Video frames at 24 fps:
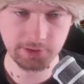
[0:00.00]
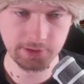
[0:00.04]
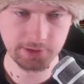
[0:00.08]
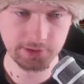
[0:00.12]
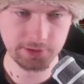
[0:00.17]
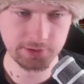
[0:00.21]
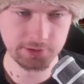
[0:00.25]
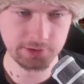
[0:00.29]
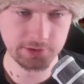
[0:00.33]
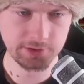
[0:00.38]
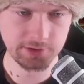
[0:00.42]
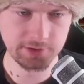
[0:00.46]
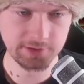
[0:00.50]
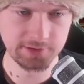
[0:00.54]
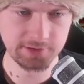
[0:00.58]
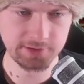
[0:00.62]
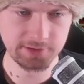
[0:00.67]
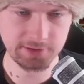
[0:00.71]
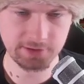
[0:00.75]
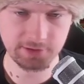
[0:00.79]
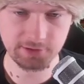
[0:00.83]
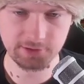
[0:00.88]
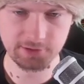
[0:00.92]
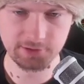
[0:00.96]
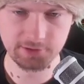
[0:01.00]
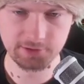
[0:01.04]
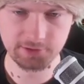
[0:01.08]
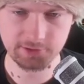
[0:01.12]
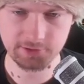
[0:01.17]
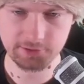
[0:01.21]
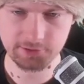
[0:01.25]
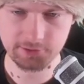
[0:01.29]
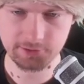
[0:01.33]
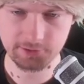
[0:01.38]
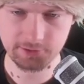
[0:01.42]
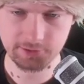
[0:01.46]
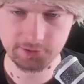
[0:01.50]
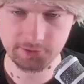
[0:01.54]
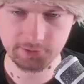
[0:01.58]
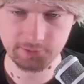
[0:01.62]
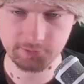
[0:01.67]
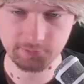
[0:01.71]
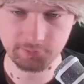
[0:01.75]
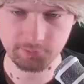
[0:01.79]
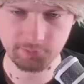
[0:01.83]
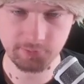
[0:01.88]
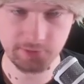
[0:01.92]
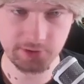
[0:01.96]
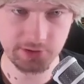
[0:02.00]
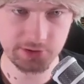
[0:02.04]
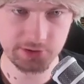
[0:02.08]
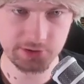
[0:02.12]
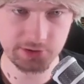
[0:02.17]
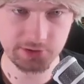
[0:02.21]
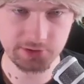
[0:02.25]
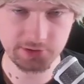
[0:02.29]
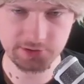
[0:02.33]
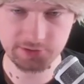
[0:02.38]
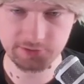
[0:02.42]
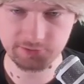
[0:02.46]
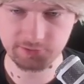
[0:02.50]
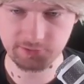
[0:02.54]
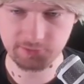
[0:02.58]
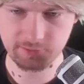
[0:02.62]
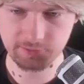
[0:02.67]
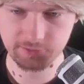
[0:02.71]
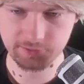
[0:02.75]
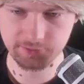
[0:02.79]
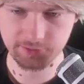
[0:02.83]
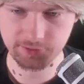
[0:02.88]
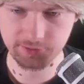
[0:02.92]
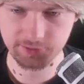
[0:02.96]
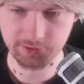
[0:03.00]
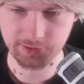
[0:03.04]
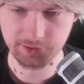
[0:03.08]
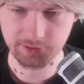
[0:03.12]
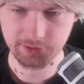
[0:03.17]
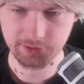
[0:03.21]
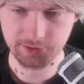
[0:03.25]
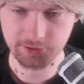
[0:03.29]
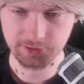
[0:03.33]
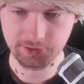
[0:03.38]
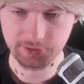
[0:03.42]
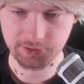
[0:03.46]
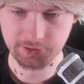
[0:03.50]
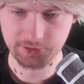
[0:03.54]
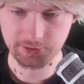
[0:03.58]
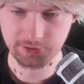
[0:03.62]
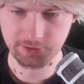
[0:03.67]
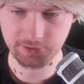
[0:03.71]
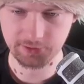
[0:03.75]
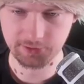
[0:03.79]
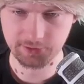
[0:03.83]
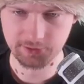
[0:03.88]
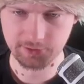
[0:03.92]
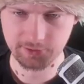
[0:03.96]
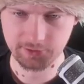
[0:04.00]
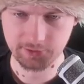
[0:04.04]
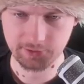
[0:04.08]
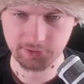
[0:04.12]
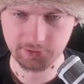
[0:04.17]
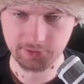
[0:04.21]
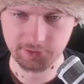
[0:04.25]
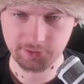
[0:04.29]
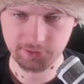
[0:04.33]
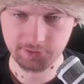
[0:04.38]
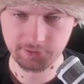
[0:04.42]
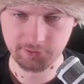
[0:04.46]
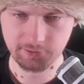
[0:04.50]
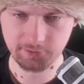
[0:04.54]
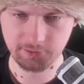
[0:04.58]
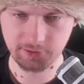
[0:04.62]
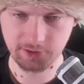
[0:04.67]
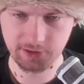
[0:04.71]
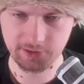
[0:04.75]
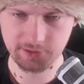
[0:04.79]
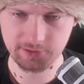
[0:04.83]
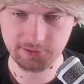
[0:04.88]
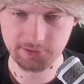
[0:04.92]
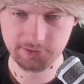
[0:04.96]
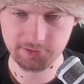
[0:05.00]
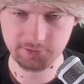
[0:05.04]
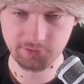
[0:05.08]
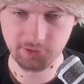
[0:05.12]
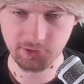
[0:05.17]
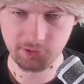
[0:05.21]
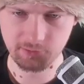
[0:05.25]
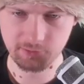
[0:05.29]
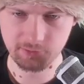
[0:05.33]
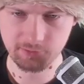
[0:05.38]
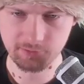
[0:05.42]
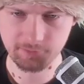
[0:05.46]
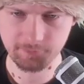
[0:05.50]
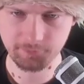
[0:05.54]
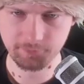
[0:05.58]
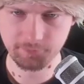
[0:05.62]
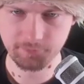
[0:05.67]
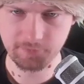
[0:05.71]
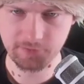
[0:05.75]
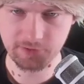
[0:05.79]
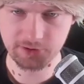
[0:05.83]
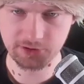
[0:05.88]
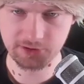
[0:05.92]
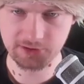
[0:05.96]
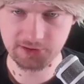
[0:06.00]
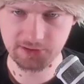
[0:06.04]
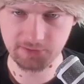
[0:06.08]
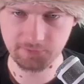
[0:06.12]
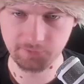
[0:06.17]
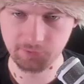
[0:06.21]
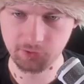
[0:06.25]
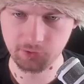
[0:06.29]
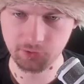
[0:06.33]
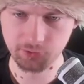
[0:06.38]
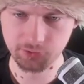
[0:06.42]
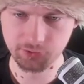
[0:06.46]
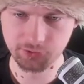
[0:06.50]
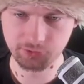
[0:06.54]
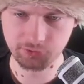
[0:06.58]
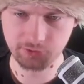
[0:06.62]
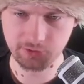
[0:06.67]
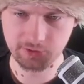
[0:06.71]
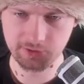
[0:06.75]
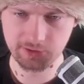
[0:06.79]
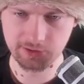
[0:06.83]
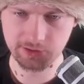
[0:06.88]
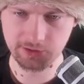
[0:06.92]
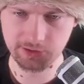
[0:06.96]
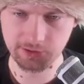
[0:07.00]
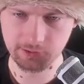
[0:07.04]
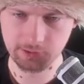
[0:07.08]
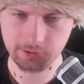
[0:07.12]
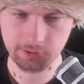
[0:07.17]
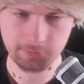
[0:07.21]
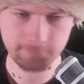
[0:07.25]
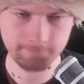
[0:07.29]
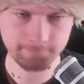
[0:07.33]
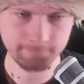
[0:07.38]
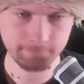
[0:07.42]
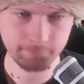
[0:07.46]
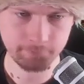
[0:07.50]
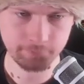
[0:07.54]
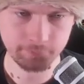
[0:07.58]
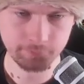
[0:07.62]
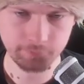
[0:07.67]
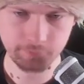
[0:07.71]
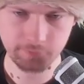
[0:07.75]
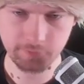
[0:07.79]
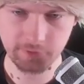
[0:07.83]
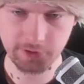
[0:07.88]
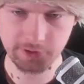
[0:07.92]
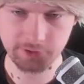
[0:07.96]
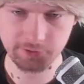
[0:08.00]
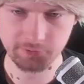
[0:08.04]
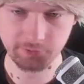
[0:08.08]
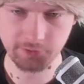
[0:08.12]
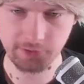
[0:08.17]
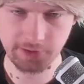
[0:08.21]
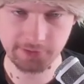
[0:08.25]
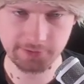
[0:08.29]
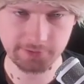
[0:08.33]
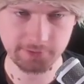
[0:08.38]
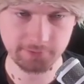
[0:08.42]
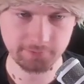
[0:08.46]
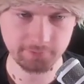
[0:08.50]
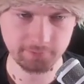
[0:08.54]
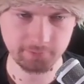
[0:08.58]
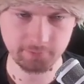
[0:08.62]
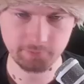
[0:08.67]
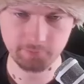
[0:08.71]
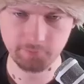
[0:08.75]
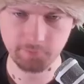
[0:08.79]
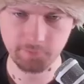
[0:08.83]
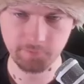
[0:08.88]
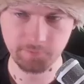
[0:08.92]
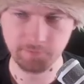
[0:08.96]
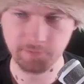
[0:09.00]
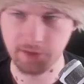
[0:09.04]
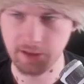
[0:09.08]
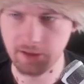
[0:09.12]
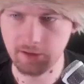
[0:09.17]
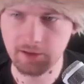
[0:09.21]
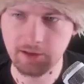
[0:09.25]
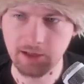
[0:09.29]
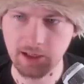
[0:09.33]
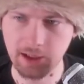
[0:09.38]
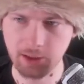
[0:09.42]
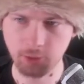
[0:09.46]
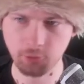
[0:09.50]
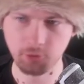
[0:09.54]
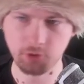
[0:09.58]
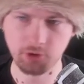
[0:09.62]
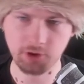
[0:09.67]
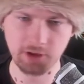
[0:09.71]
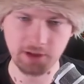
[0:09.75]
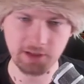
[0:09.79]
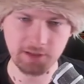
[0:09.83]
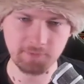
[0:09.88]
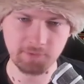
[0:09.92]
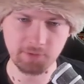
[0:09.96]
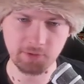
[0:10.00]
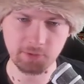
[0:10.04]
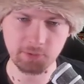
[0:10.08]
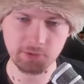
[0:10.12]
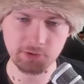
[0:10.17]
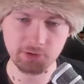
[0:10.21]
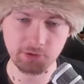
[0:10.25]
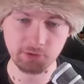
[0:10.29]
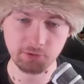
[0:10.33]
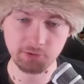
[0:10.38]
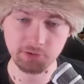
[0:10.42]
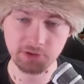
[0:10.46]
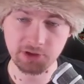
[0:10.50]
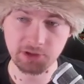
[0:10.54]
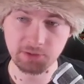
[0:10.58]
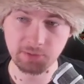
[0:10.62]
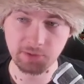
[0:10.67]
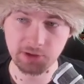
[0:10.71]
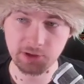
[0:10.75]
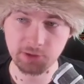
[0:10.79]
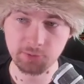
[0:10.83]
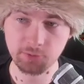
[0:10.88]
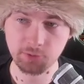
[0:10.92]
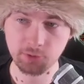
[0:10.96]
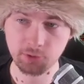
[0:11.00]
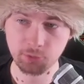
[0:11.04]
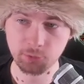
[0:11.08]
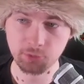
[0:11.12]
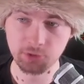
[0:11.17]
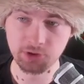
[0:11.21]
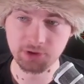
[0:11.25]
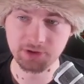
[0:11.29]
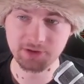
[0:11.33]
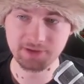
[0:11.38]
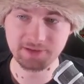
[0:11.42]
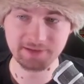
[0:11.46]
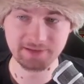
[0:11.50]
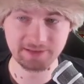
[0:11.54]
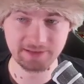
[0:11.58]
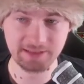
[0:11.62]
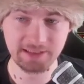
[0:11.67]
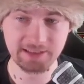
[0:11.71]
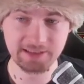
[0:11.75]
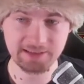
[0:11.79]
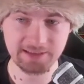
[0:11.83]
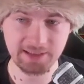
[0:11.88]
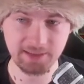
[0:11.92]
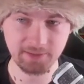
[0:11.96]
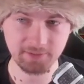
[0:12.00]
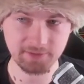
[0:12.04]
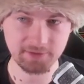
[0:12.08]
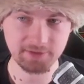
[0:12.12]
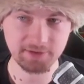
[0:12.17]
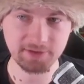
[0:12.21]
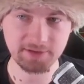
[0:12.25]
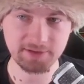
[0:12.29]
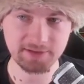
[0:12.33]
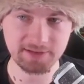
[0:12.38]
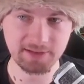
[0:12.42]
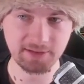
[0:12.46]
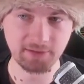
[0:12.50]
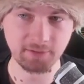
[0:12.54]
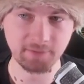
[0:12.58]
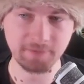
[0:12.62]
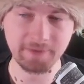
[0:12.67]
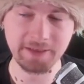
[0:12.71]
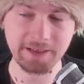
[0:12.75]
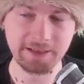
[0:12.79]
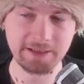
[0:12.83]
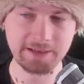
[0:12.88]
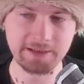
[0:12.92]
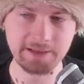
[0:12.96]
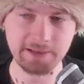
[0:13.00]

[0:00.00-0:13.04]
and just start managing these rebels? Huh. Okay, this is doable. I just have to go strictly here and do that. Then I'm gonna have rebels only in Manipur, which is six thousand instead of eight